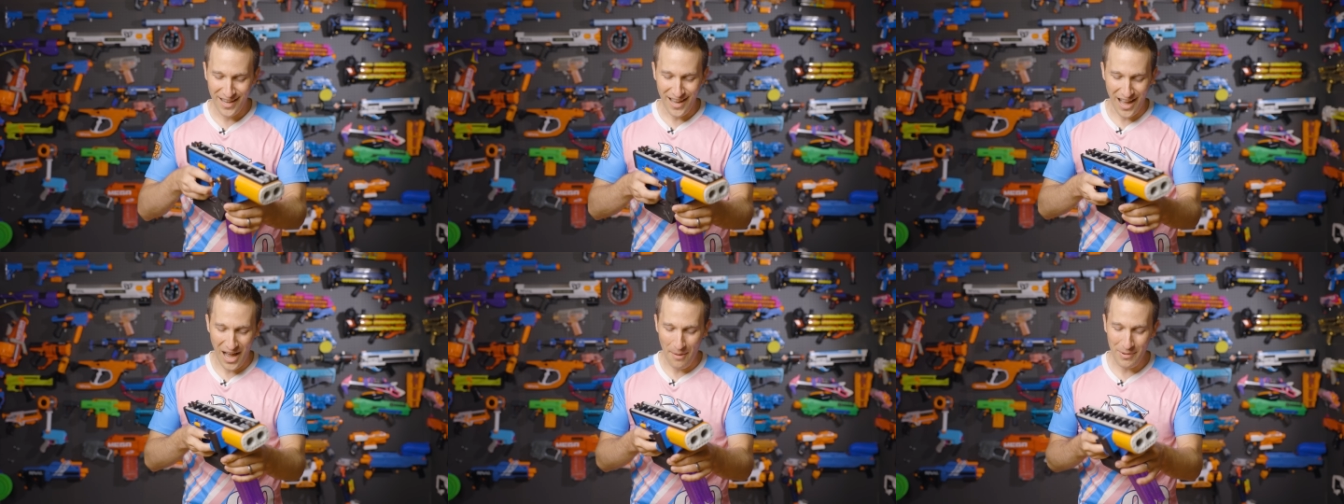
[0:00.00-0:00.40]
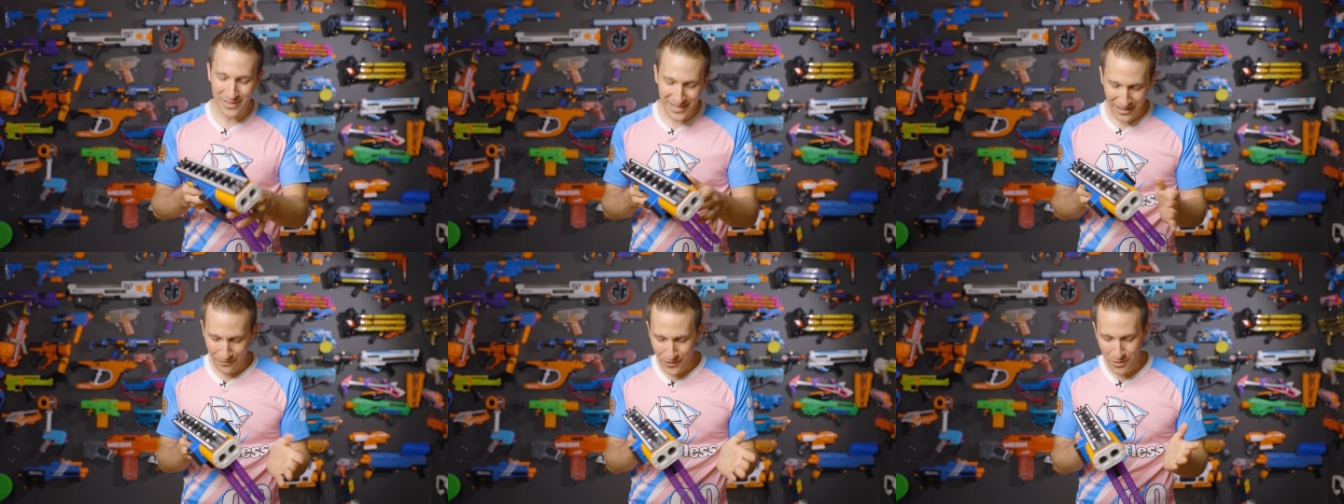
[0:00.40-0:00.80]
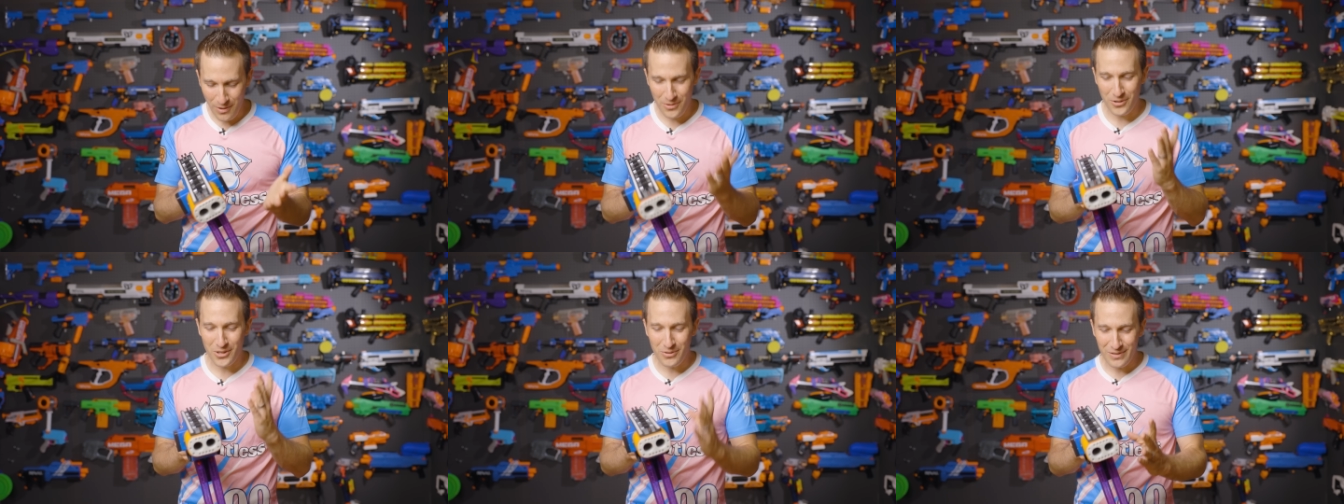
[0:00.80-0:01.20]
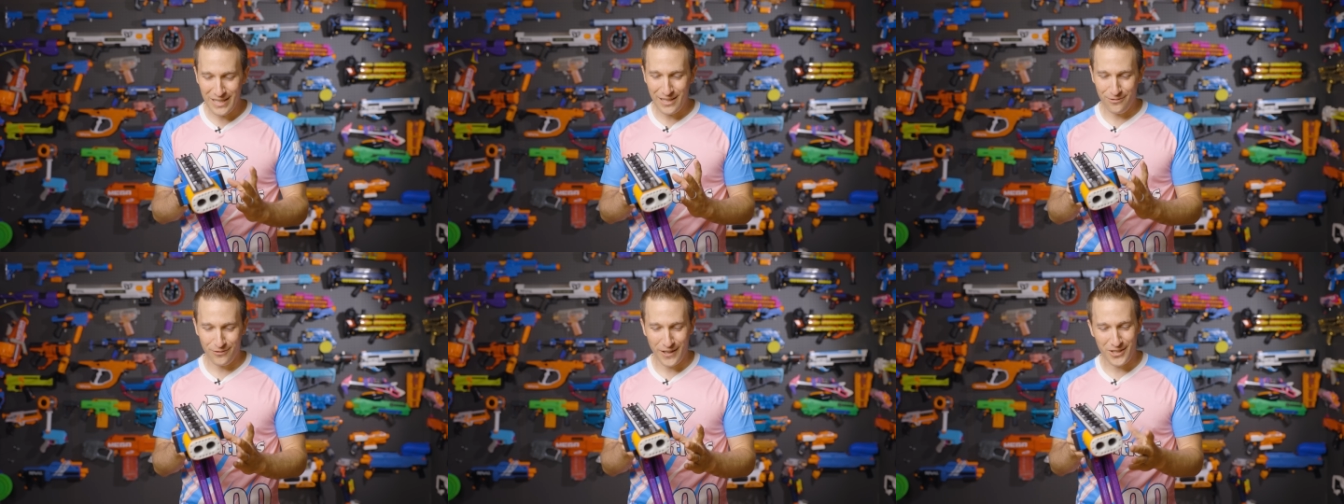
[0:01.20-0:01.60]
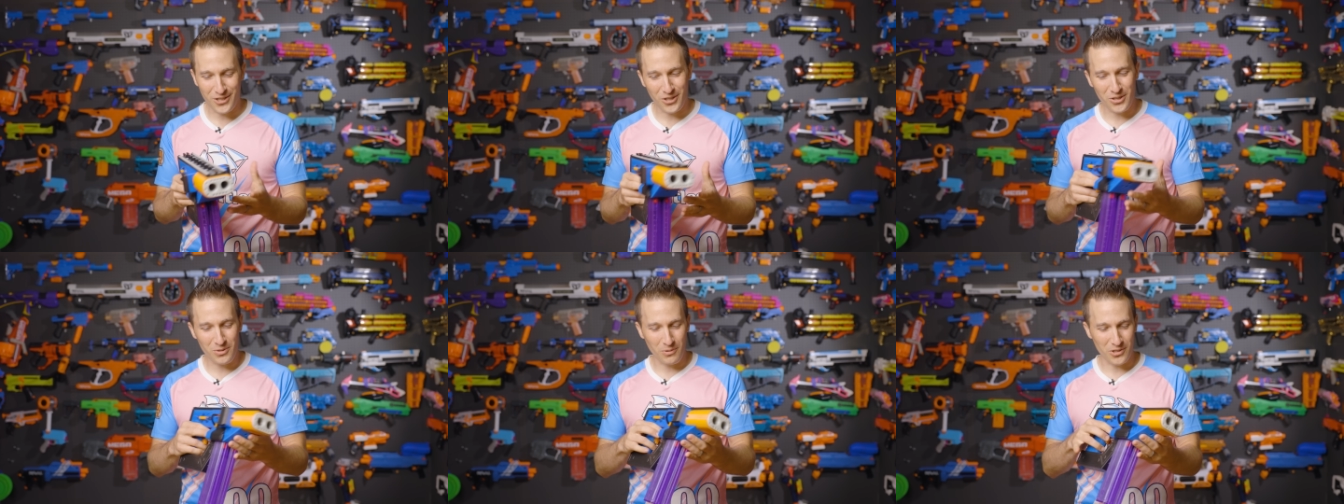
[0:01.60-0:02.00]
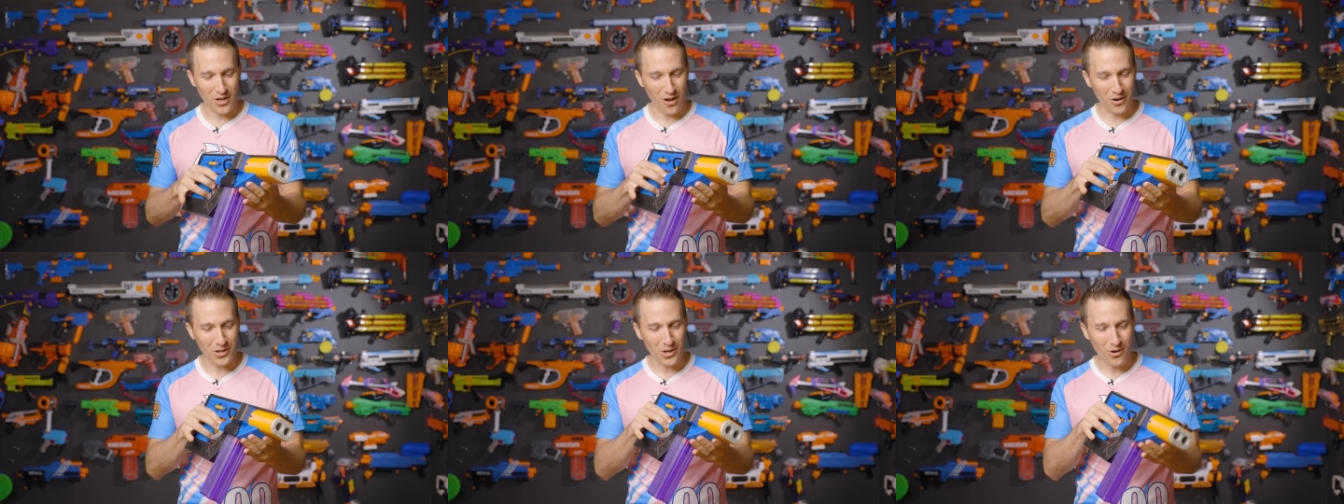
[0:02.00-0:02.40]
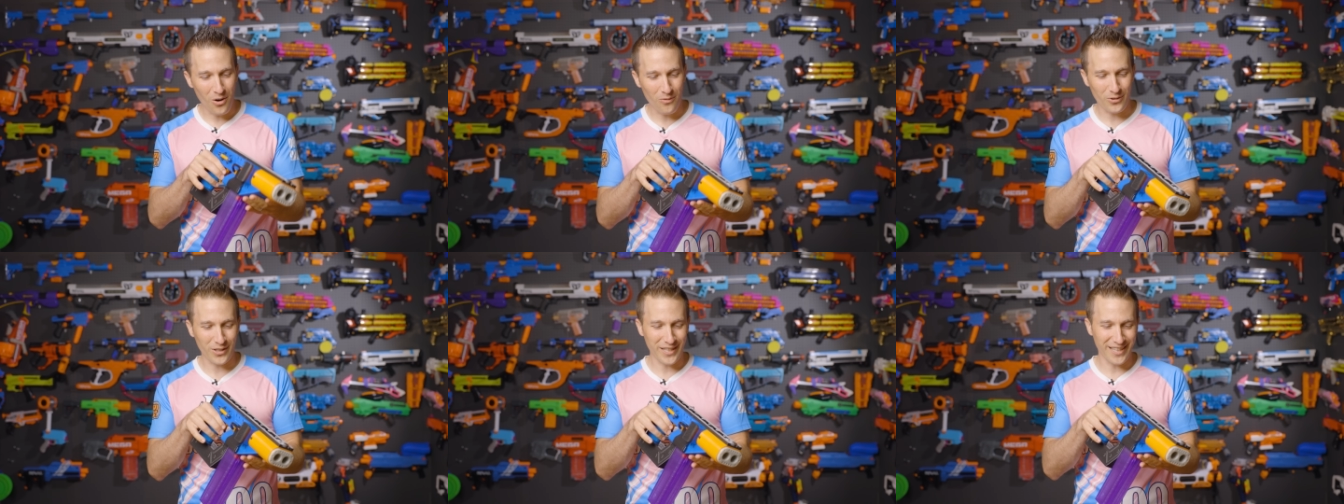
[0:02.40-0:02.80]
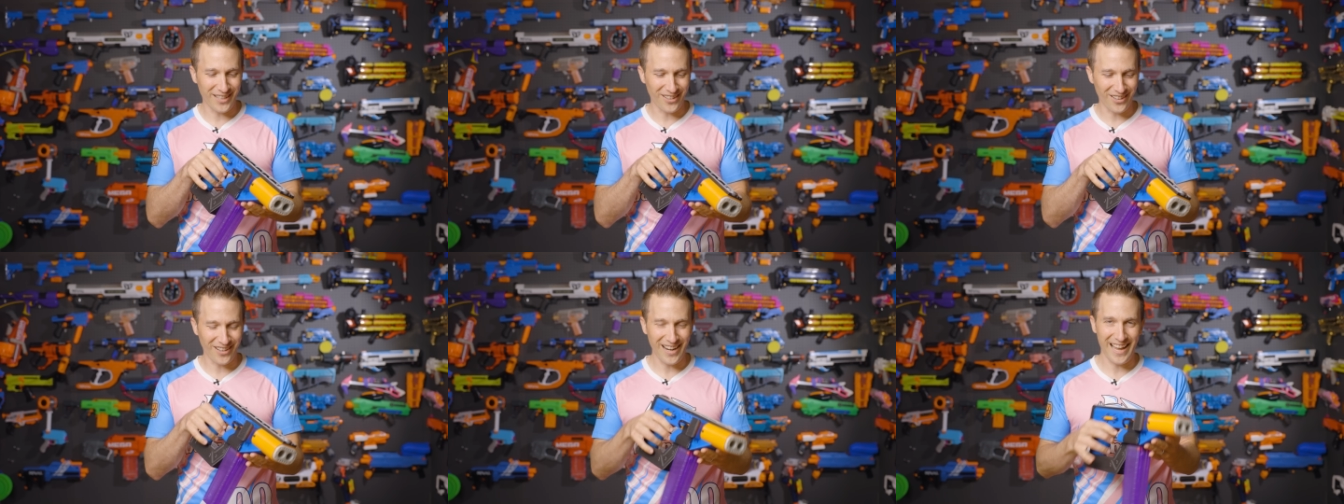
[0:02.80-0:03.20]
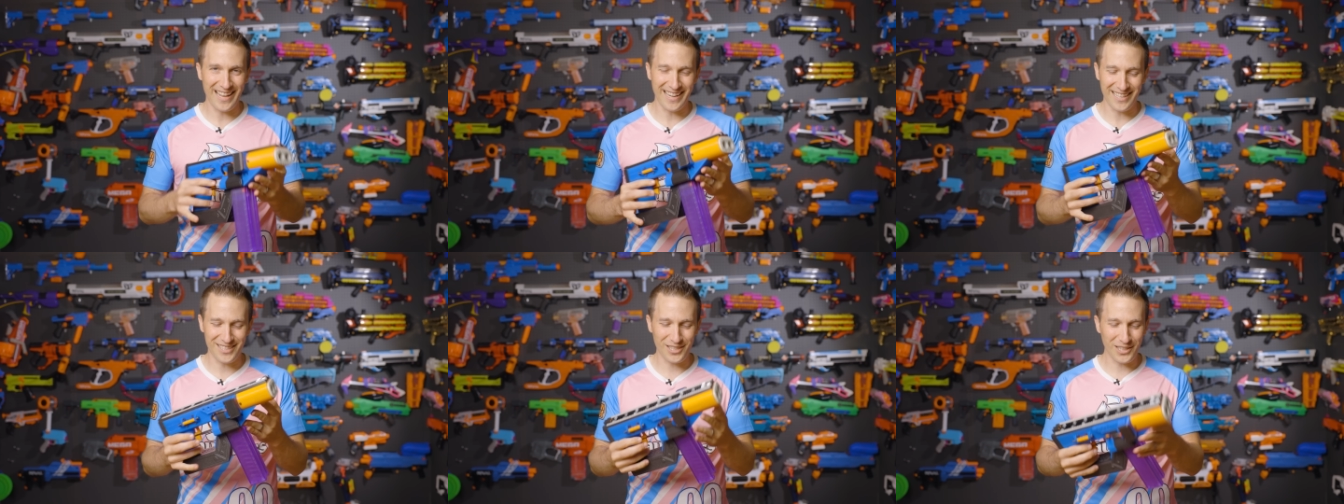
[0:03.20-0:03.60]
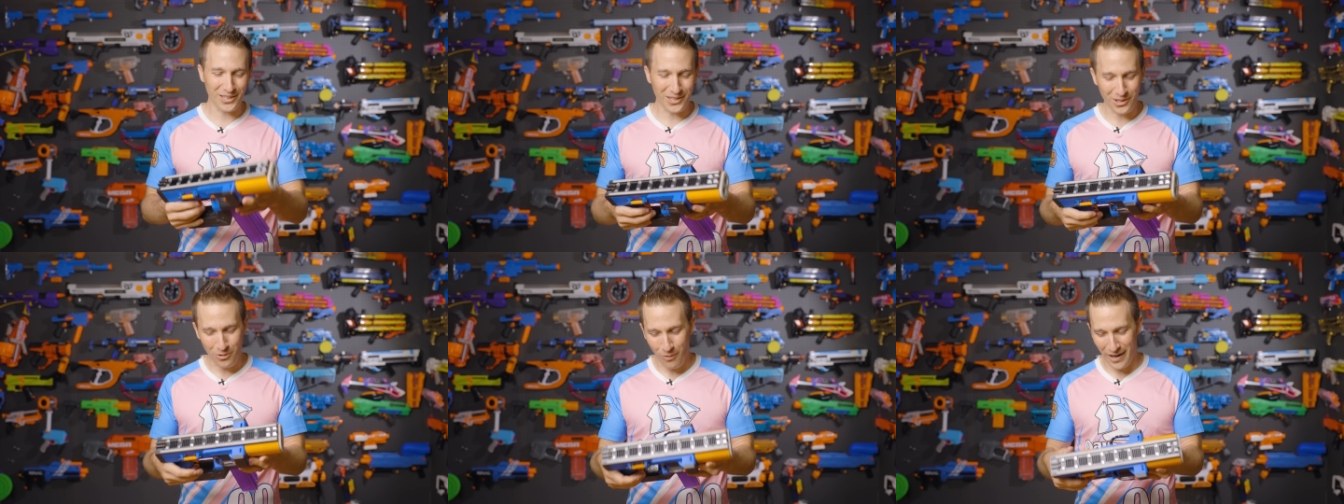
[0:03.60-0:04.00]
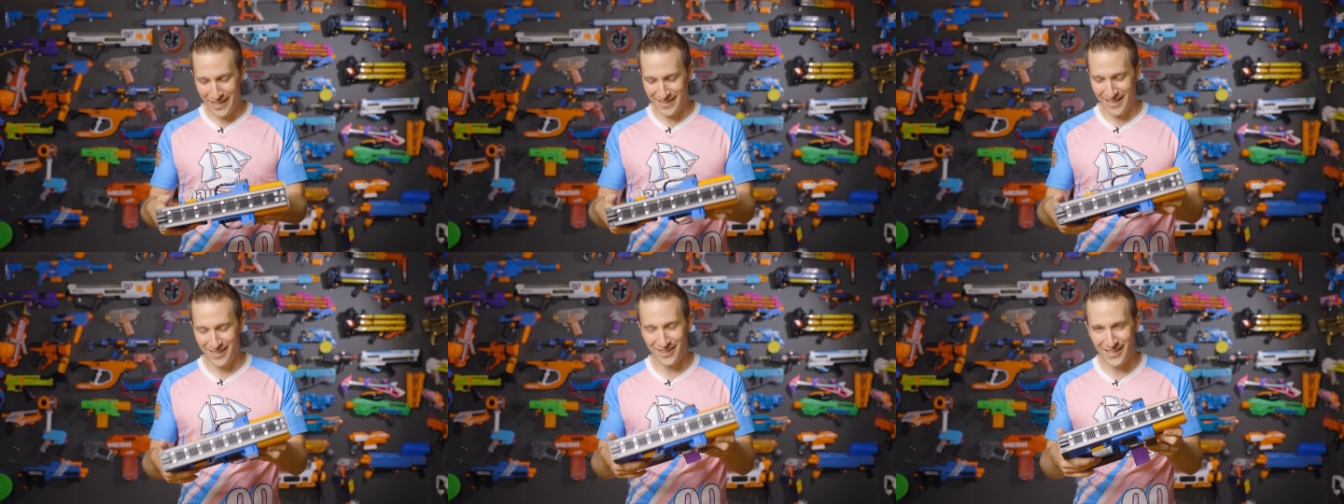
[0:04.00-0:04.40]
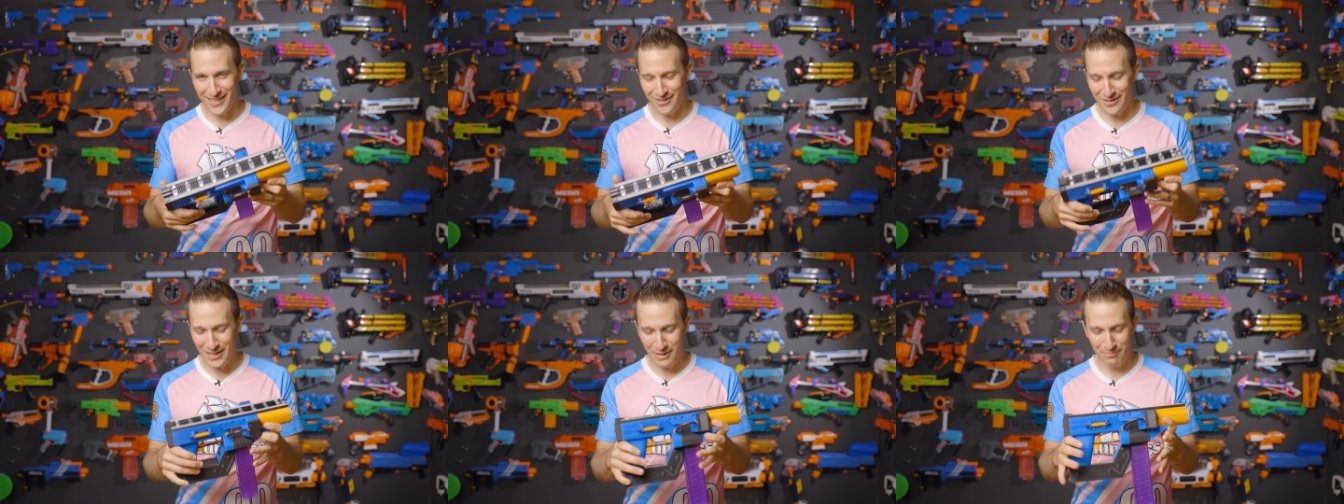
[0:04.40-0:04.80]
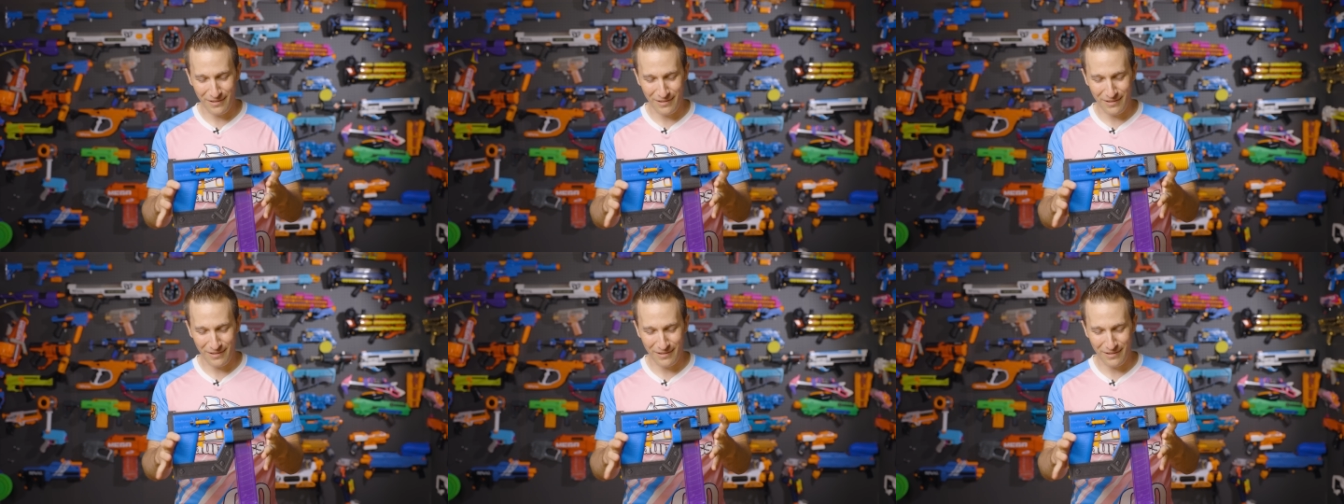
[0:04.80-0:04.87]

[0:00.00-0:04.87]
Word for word: Um, it's got a few other unique features, which I'll go over here, and it's quite the unique